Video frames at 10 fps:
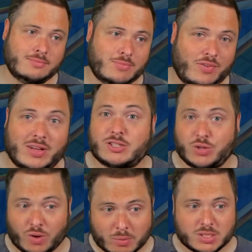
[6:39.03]
We've hit
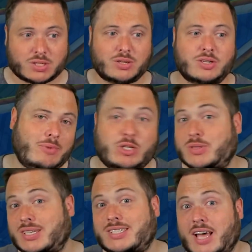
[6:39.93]
two obstacles, which
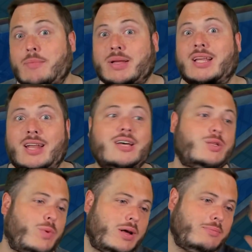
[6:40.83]
was the same in the
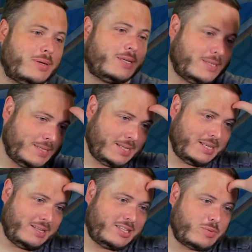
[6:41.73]
last one, but
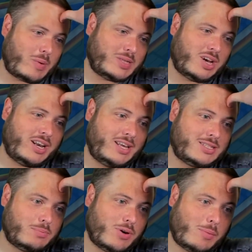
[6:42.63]
this is where we started hitting
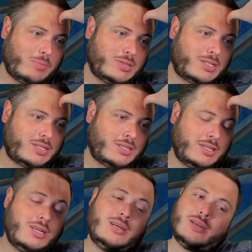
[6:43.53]
some problems.
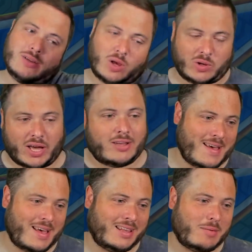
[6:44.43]
Okay,
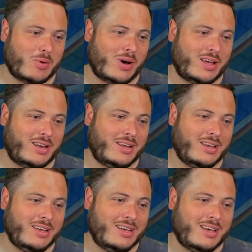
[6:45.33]
number one.
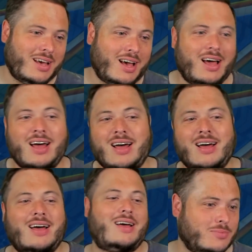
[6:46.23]

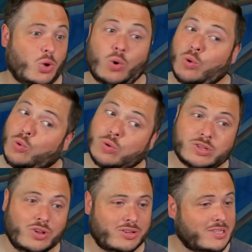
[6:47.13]
Ah, no,
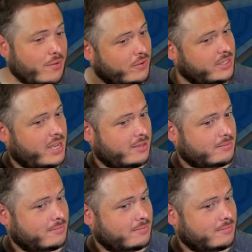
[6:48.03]
it's not nothing yet.